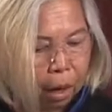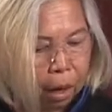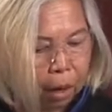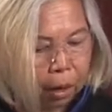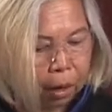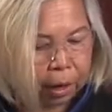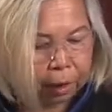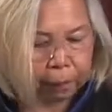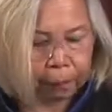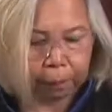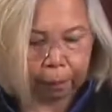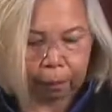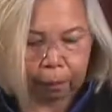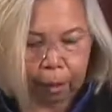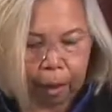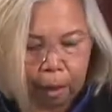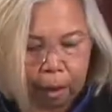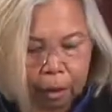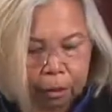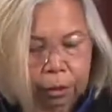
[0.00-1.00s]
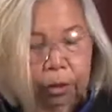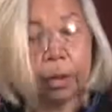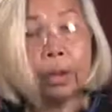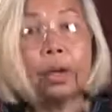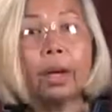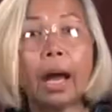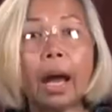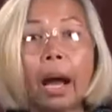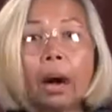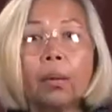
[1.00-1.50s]
All right. So
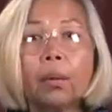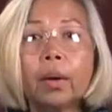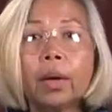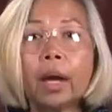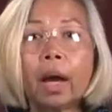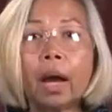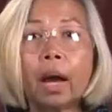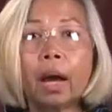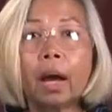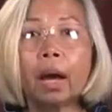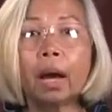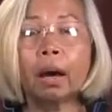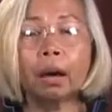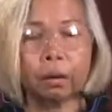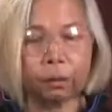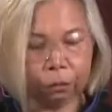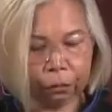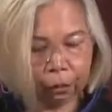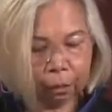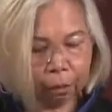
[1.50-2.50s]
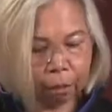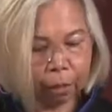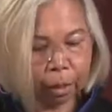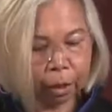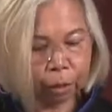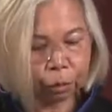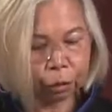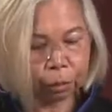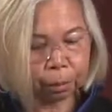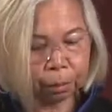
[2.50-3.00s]
now we have
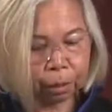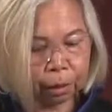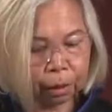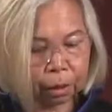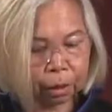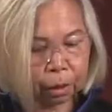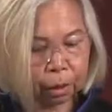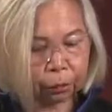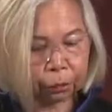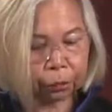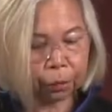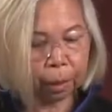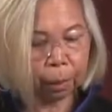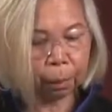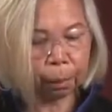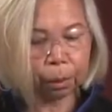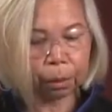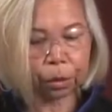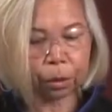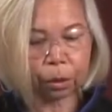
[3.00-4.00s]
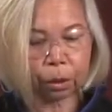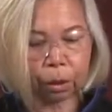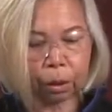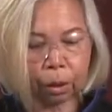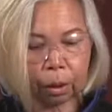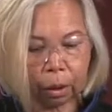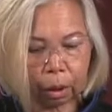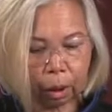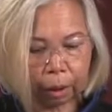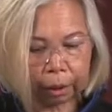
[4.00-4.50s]
measurements of temperature,
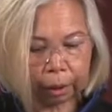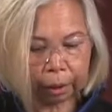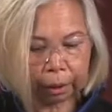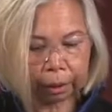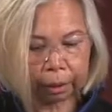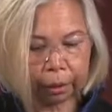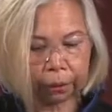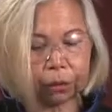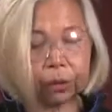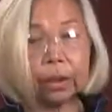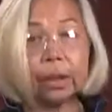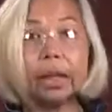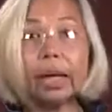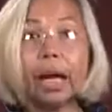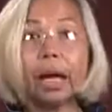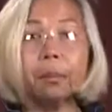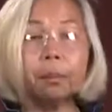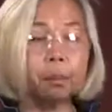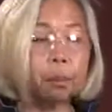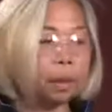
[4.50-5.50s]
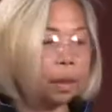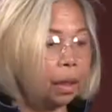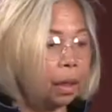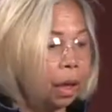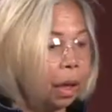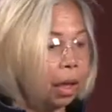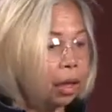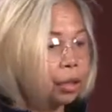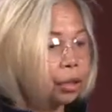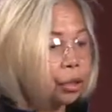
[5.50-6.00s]
conductivity, and
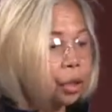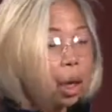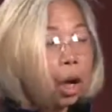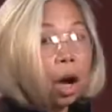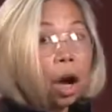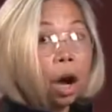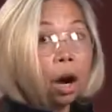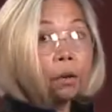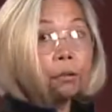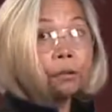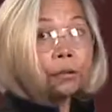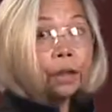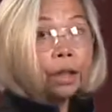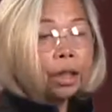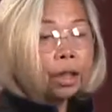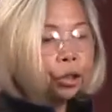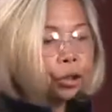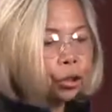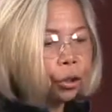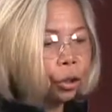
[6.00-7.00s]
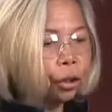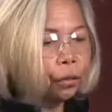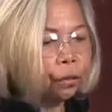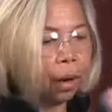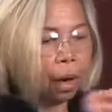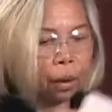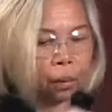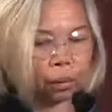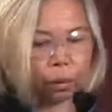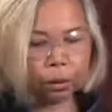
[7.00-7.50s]
pH of each of
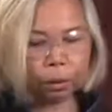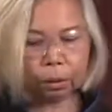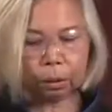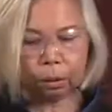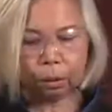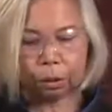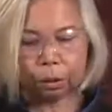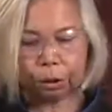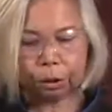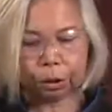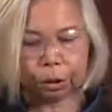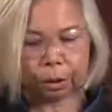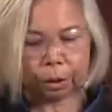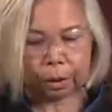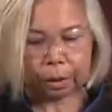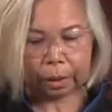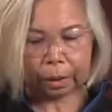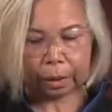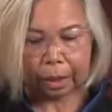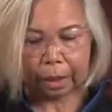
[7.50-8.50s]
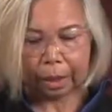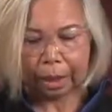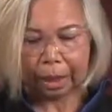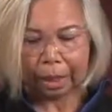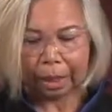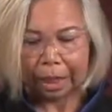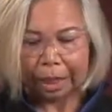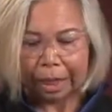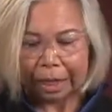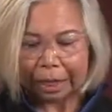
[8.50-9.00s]
our solutions.
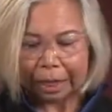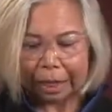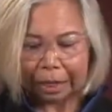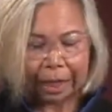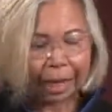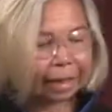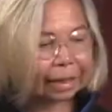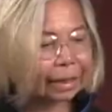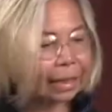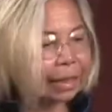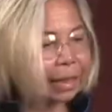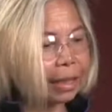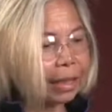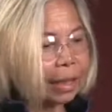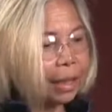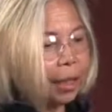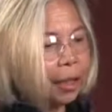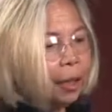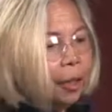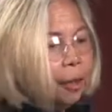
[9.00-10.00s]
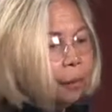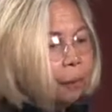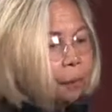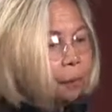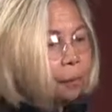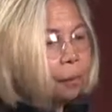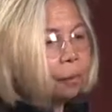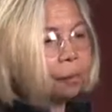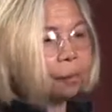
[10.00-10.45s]
Let's see